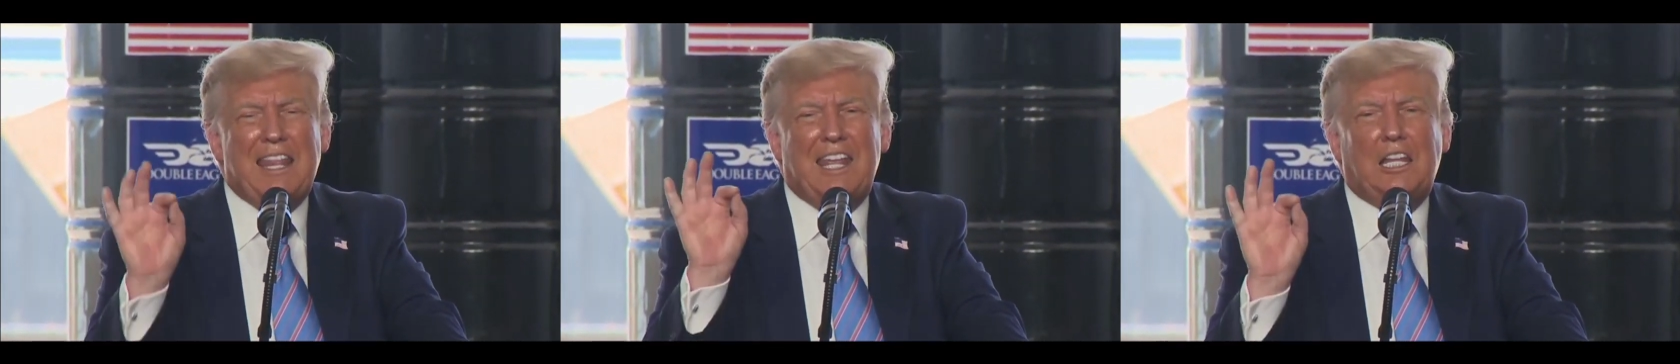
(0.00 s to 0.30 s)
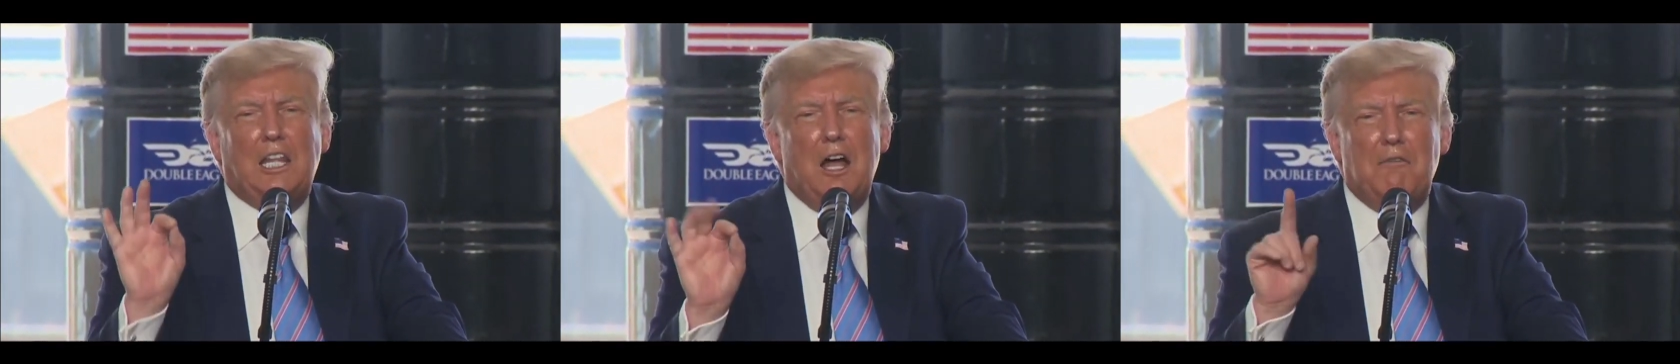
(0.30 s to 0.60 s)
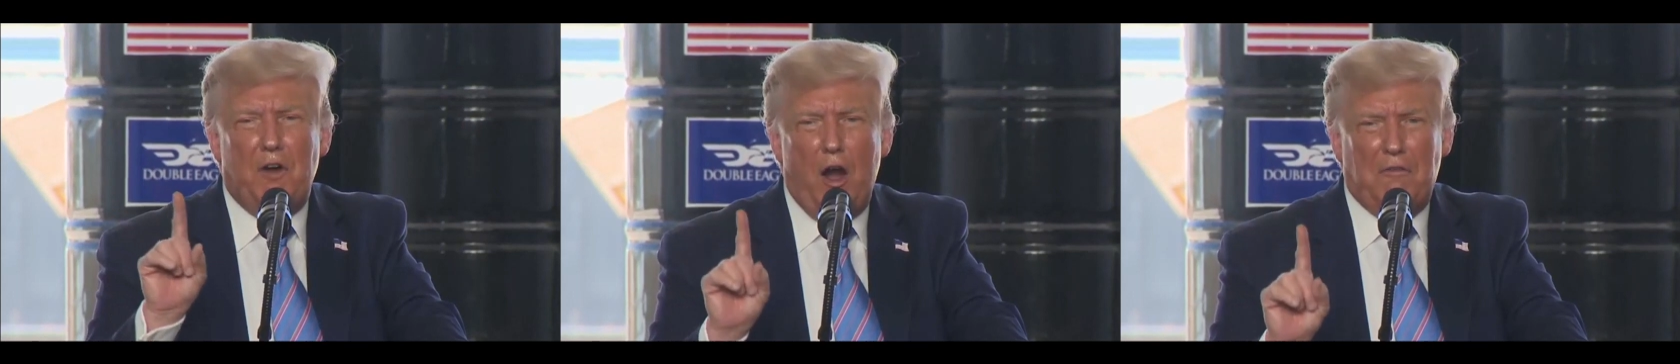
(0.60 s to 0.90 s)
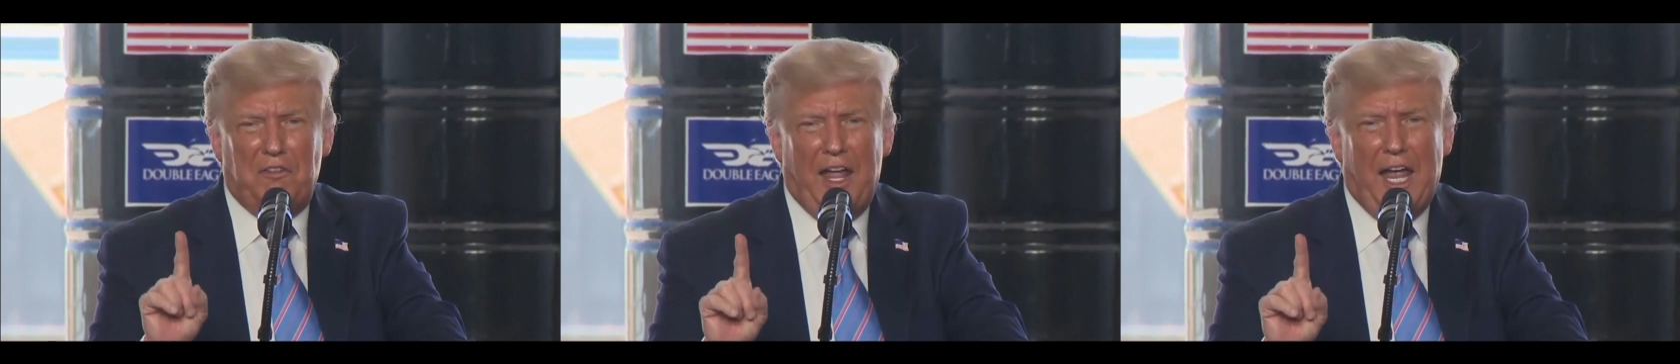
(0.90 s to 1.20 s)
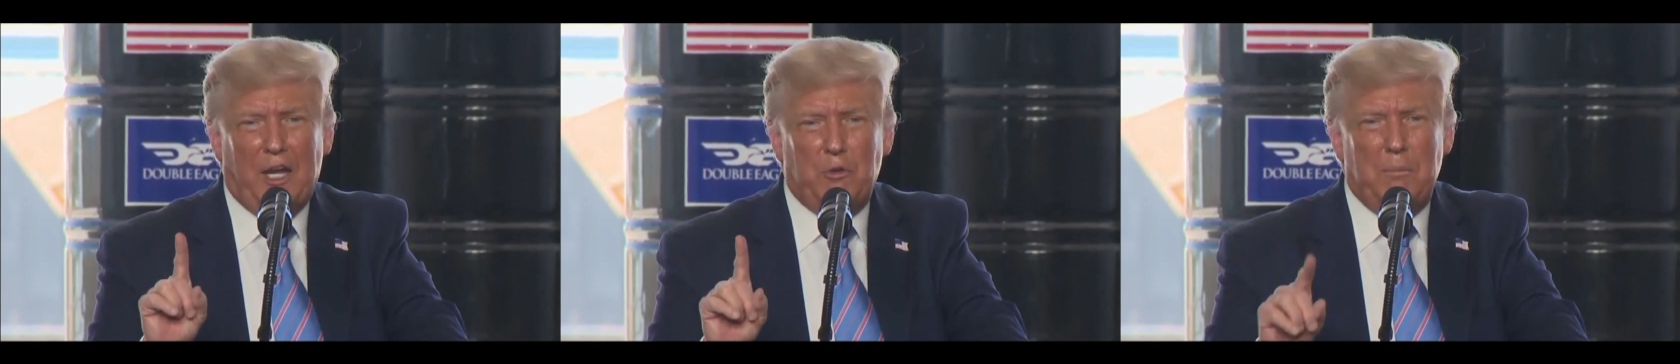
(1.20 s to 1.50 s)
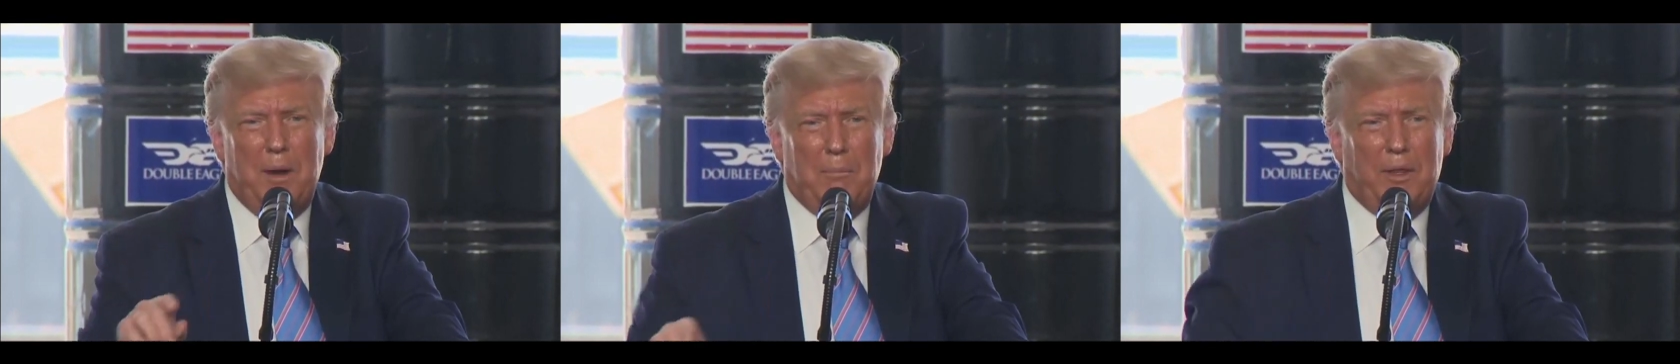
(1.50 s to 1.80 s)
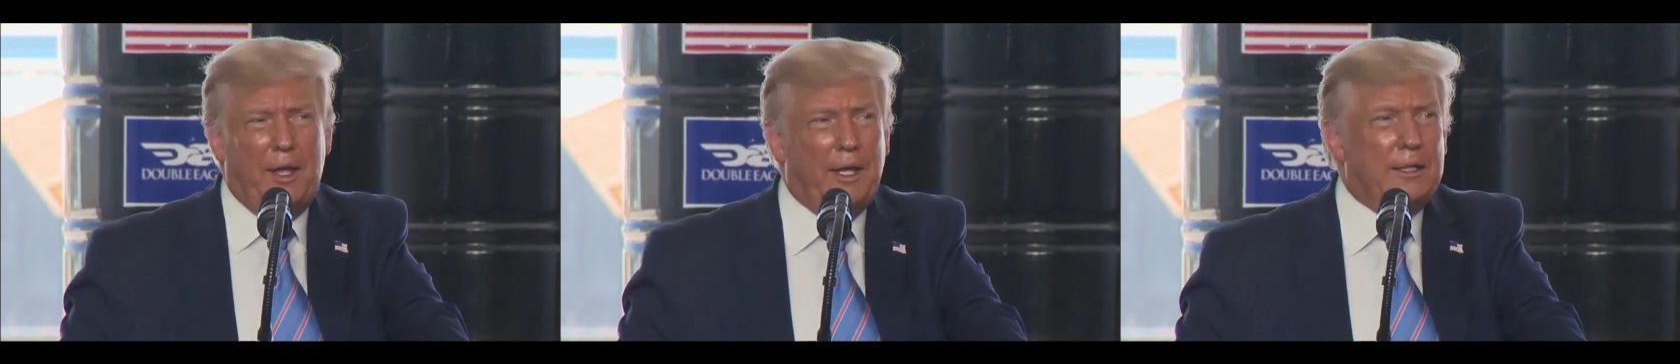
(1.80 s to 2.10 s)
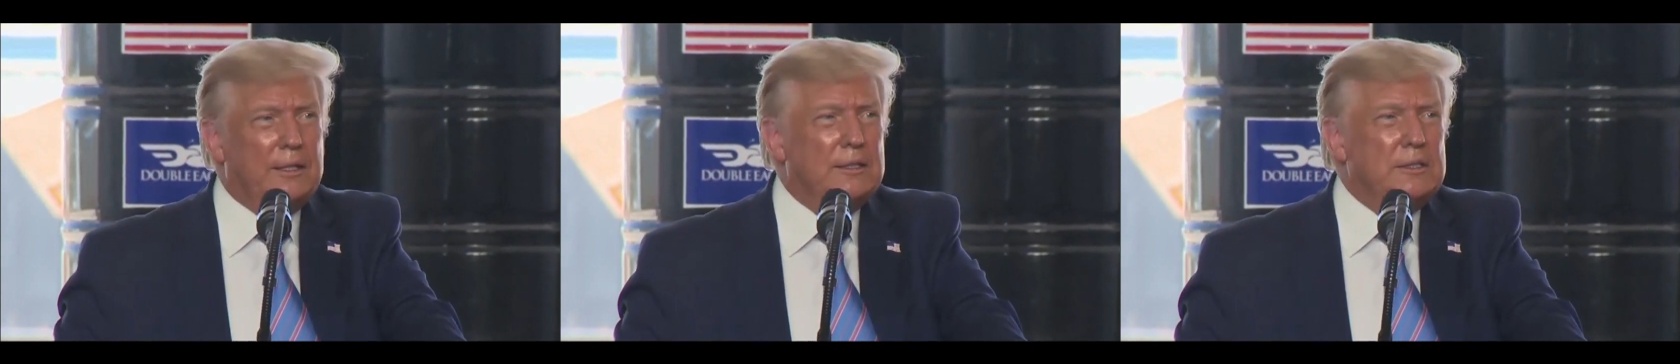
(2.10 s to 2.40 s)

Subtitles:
and they love our flag. Remember that.